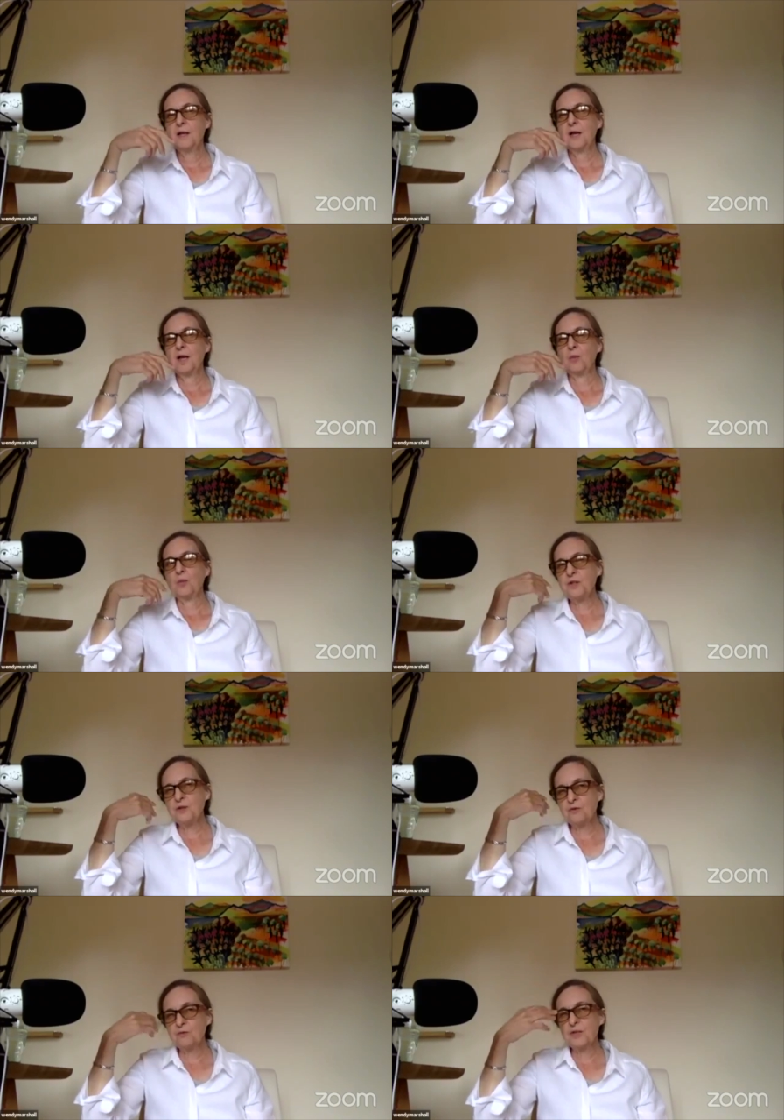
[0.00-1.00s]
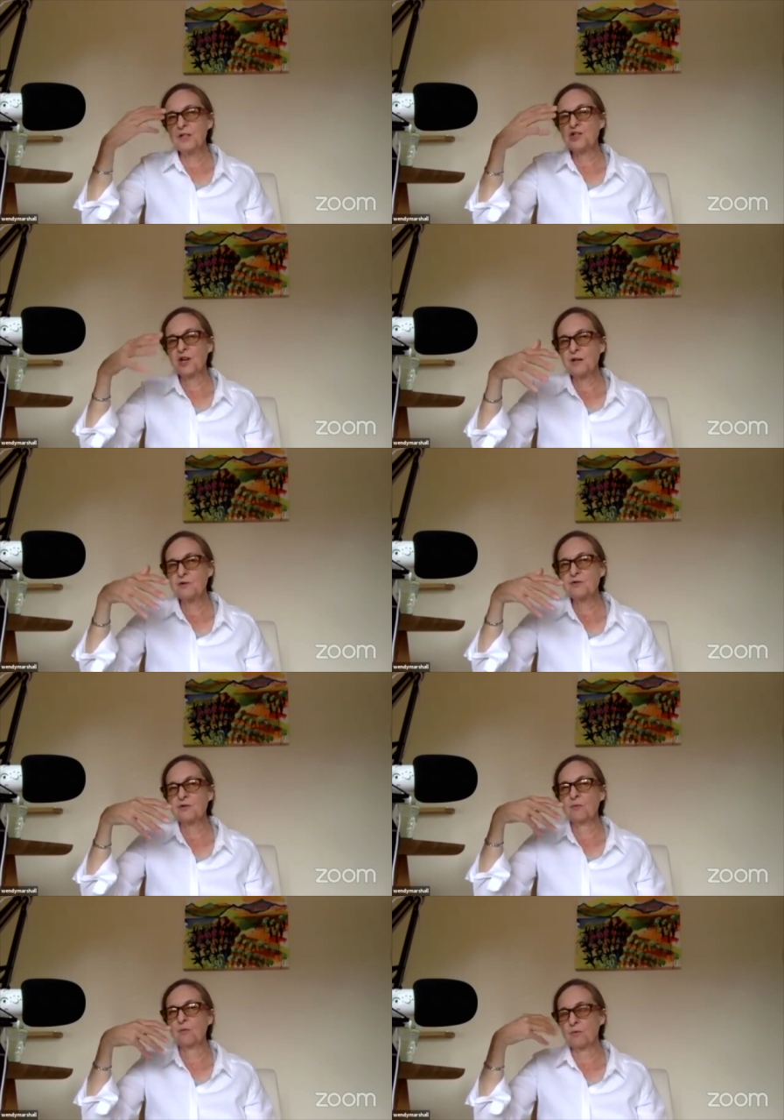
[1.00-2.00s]
And when you can really change
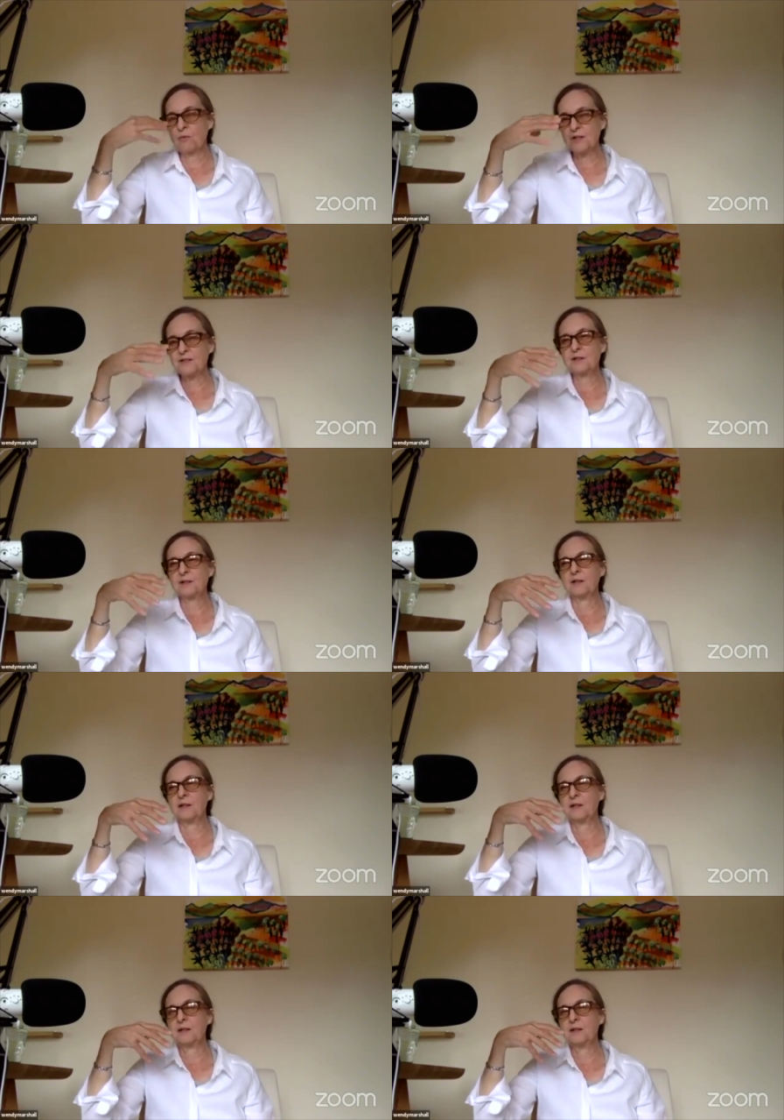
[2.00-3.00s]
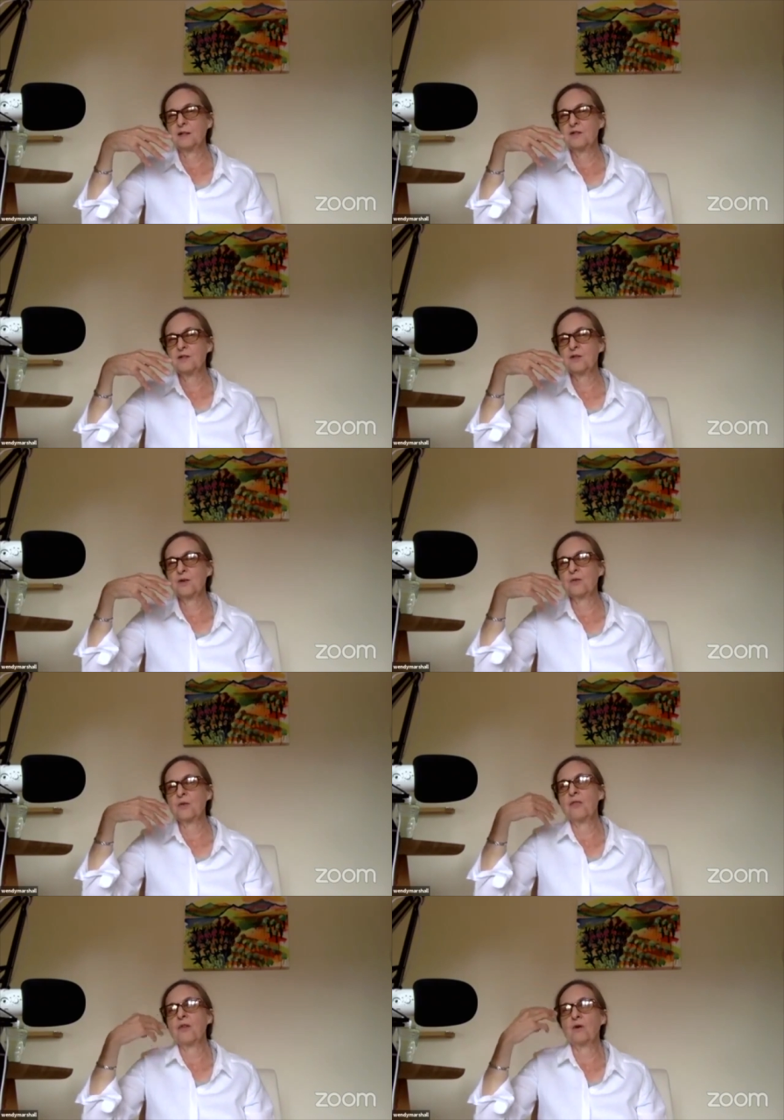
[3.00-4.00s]
them radically so
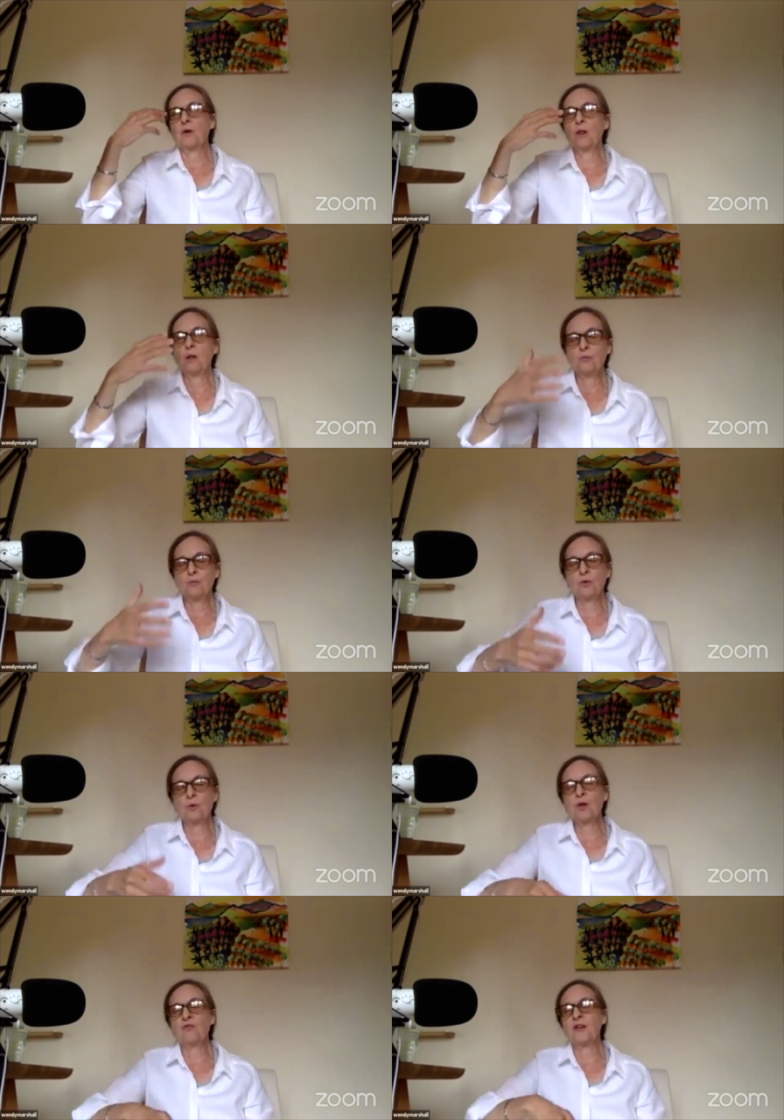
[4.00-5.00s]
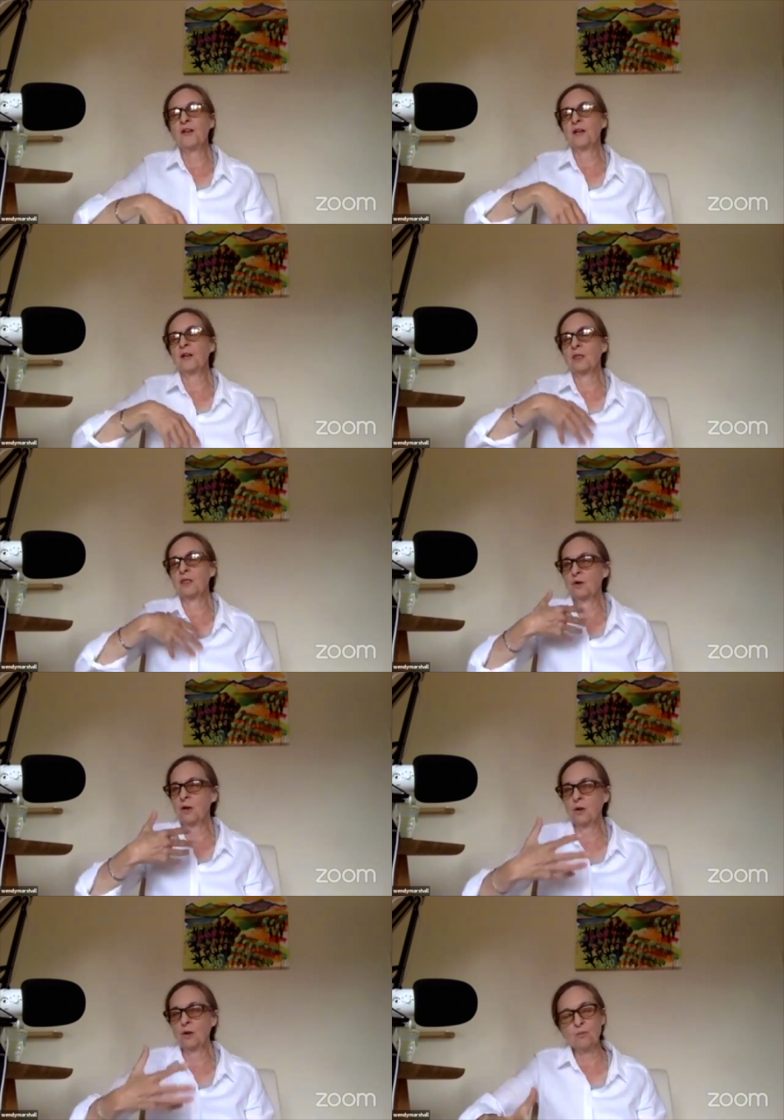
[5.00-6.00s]
that they're a lot more loving, they're
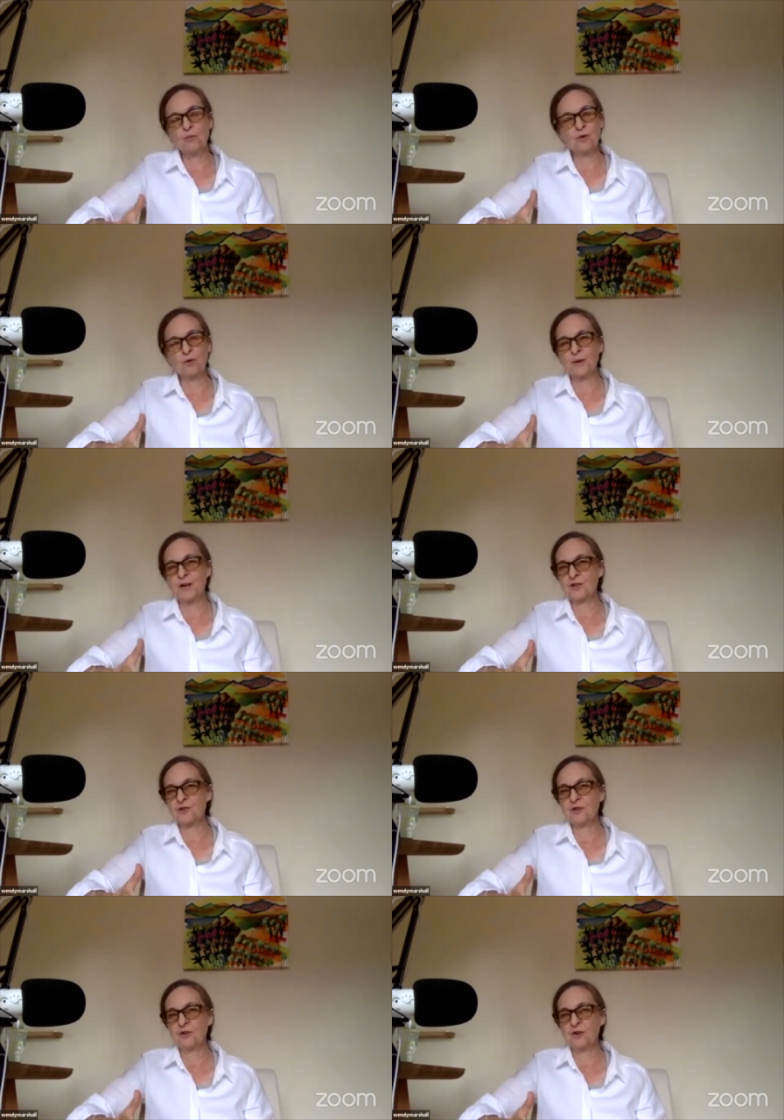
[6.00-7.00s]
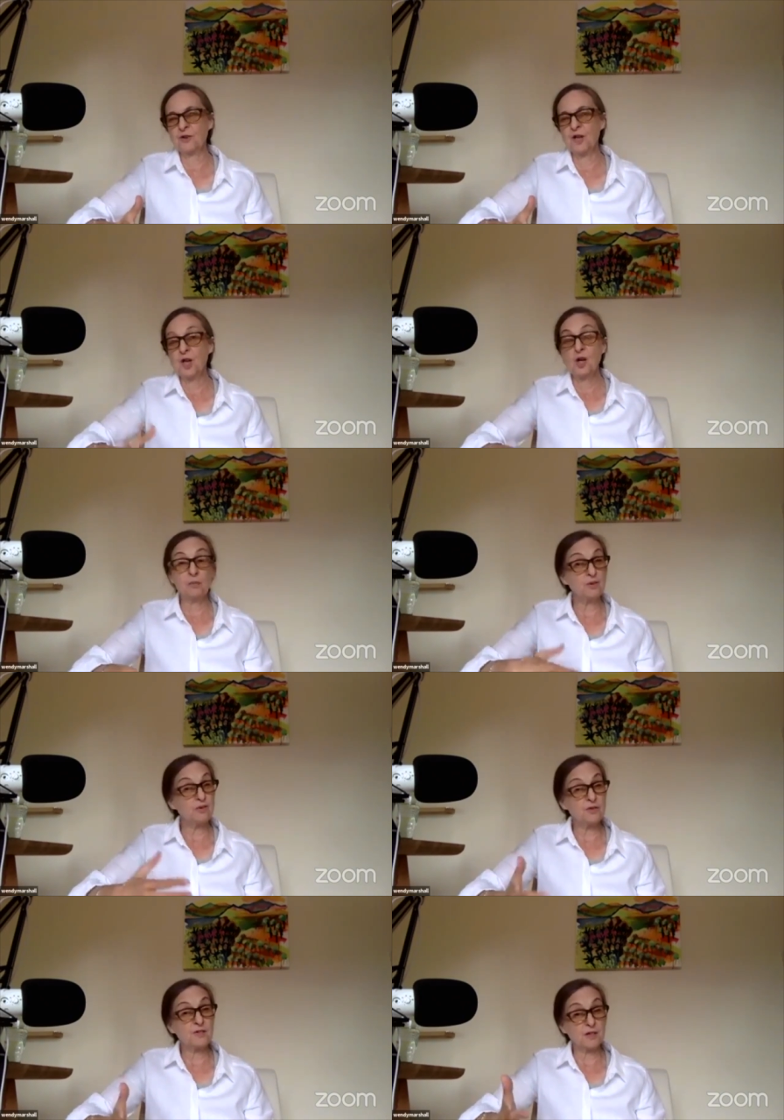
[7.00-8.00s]
a lot more compassionate, both
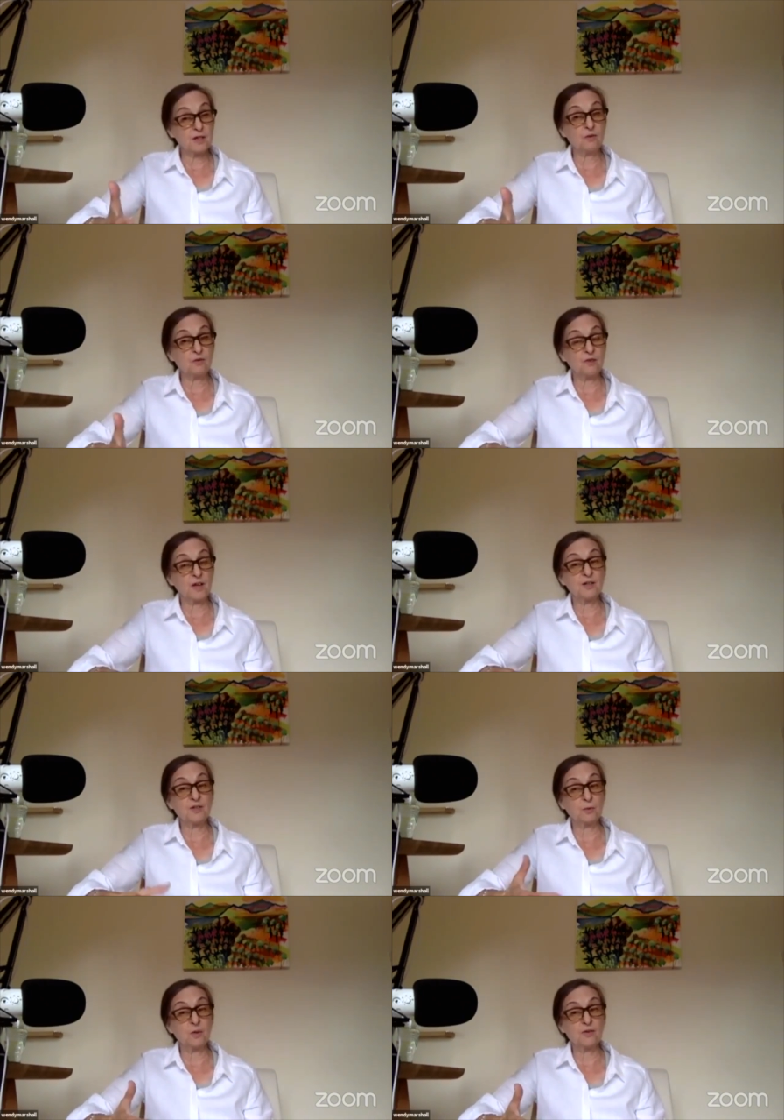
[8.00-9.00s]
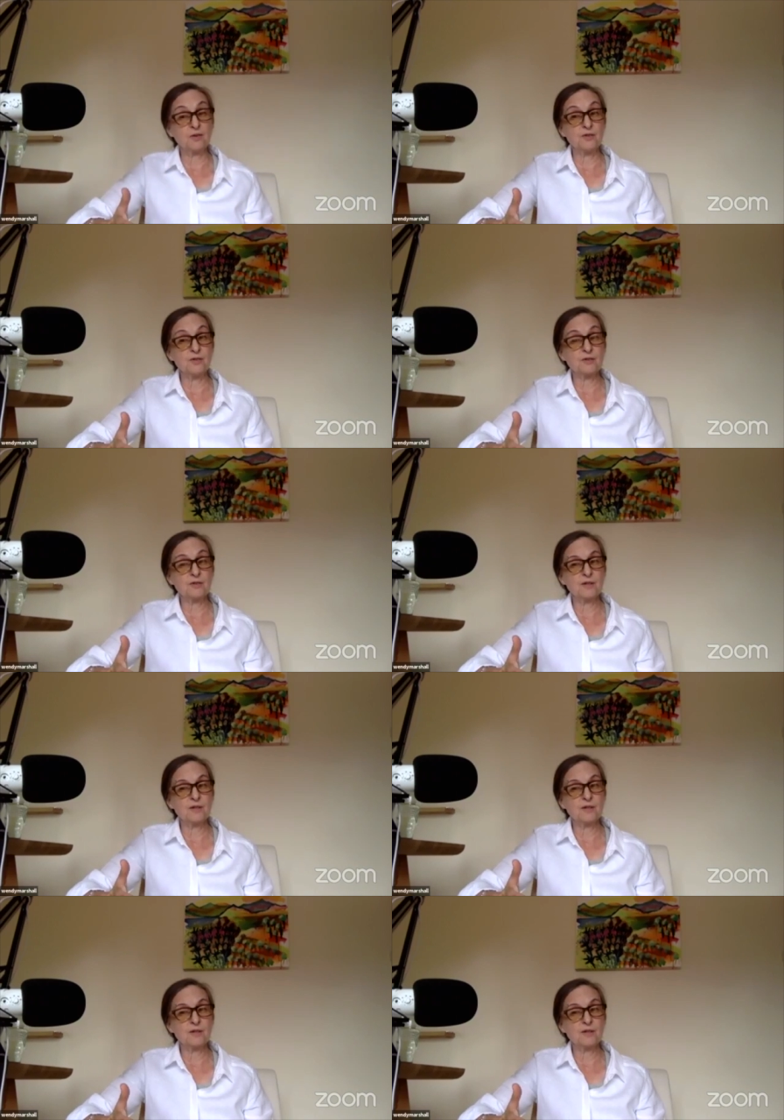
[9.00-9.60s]
to yourself and to others,